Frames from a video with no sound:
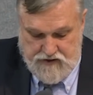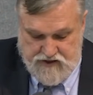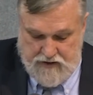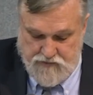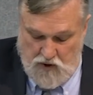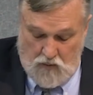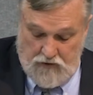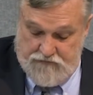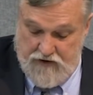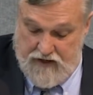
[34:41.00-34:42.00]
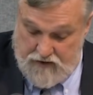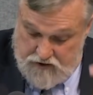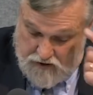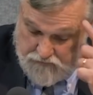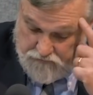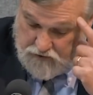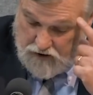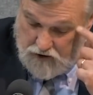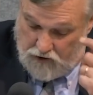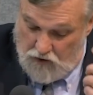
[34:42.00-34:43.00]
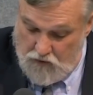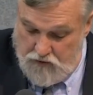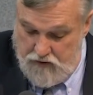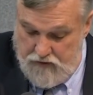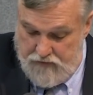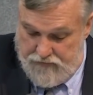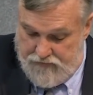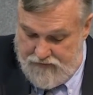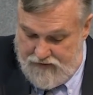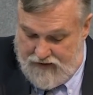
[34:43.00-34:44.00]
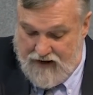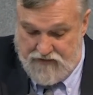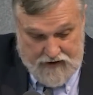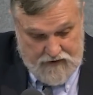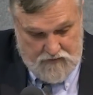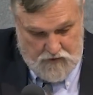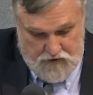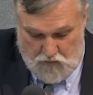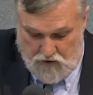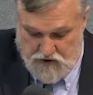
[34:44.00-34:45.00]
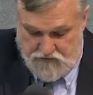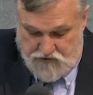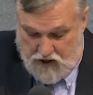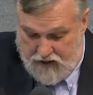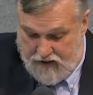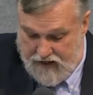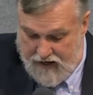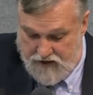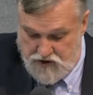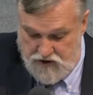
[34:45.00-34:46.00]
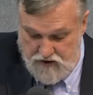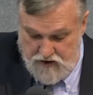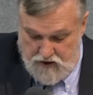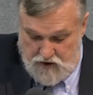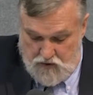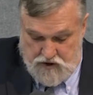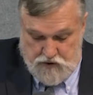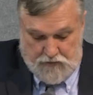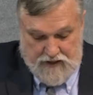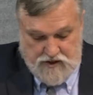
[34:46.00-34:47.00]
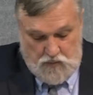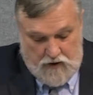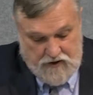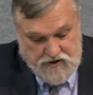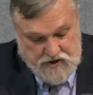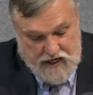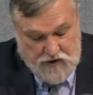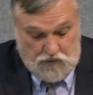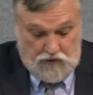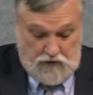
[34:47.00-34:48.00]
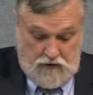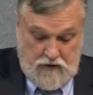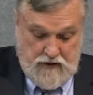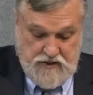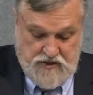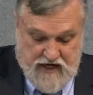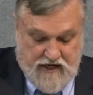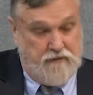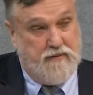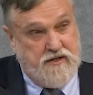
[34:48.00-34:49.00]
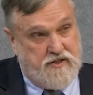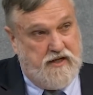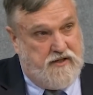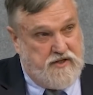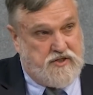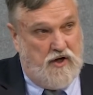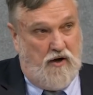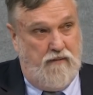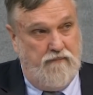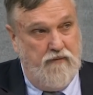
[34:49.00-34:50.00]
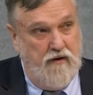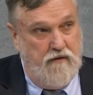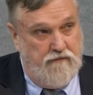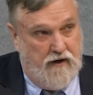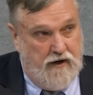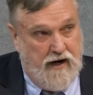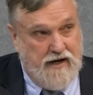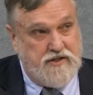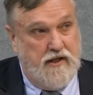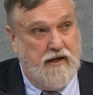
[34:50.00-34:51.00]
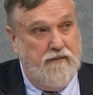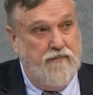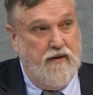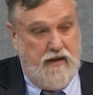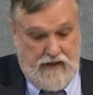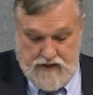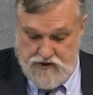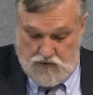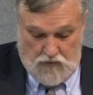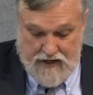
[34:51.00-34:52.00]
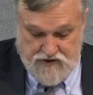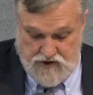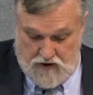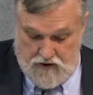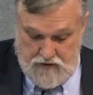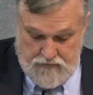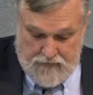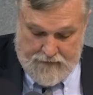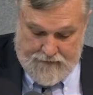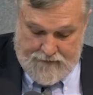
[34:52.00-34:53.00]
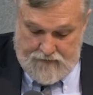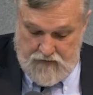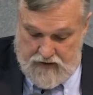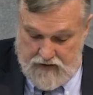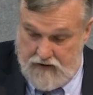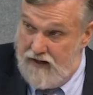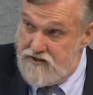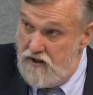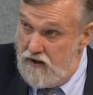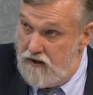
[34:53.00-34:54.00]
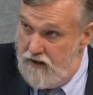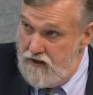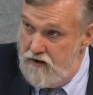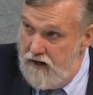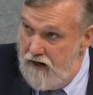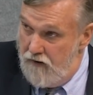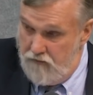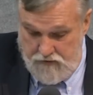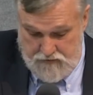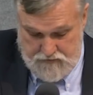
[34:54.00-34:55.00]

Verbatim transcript: It seems only fitting to conclude, I think, with the words of Johnny Cash, who expressed one of the central sentiments in this psalm very nicely in his great song, uh, God's going to cut you down.